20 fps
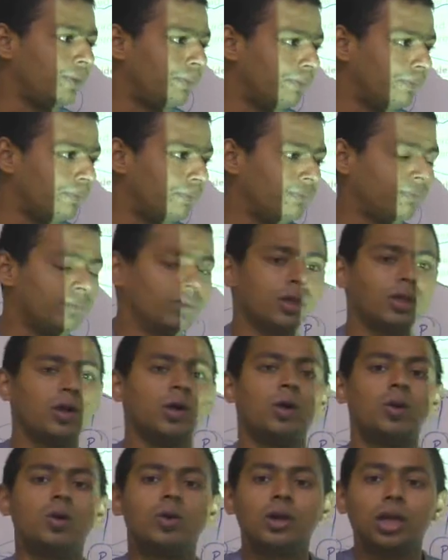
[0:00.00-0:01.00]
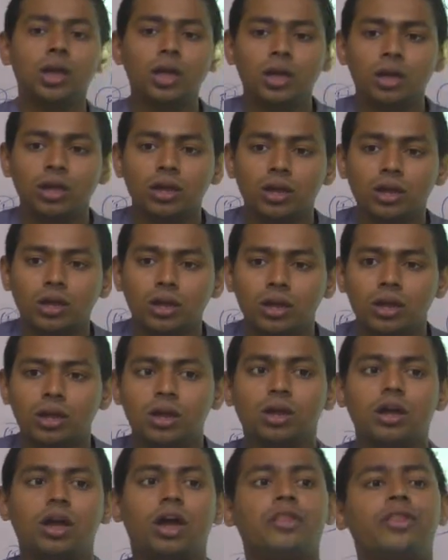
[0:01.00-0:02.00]
him okay
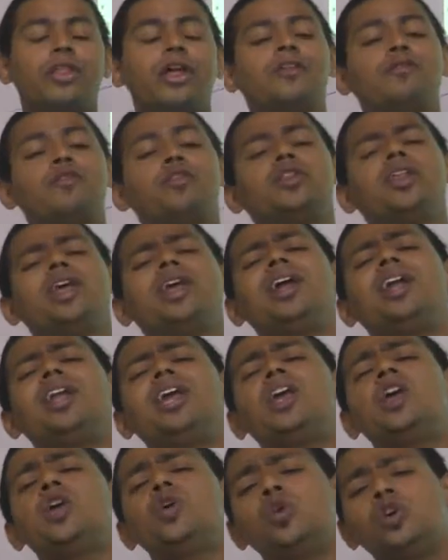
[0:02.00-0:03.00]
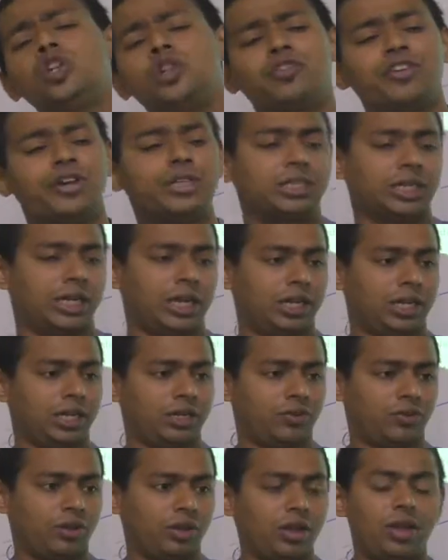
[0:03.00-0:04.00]
and therefore they get huge
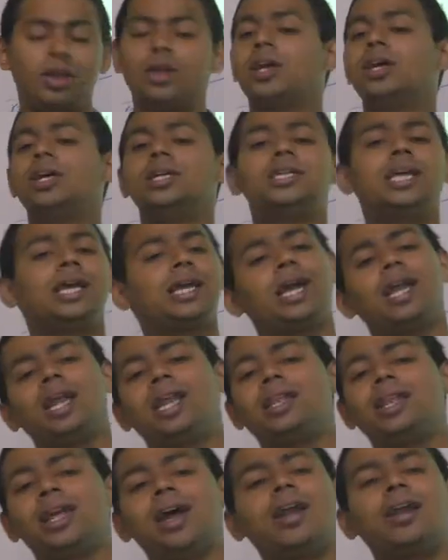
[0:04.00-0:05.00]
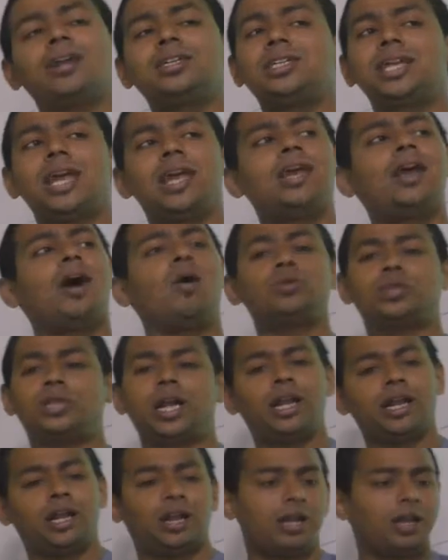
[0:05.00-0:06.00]
facilities secondly they are staying
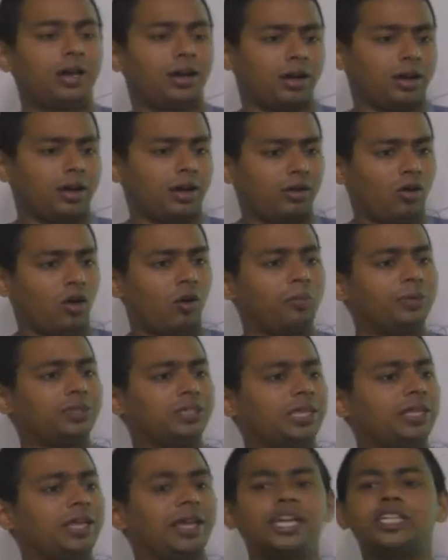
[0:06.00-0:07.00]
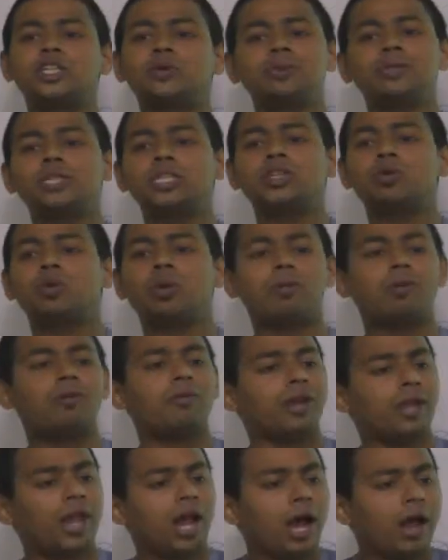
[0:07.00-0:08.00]
outside india obviously their expenses will be
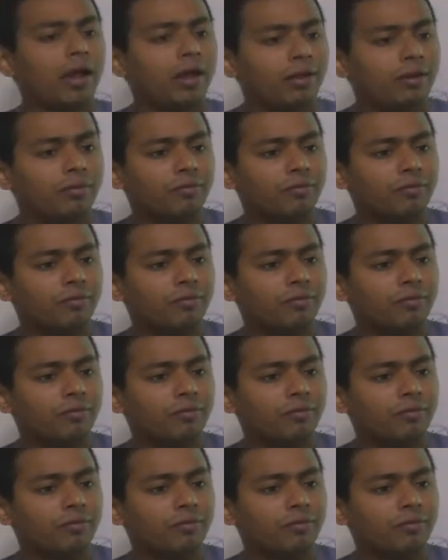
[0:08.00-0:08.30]
very high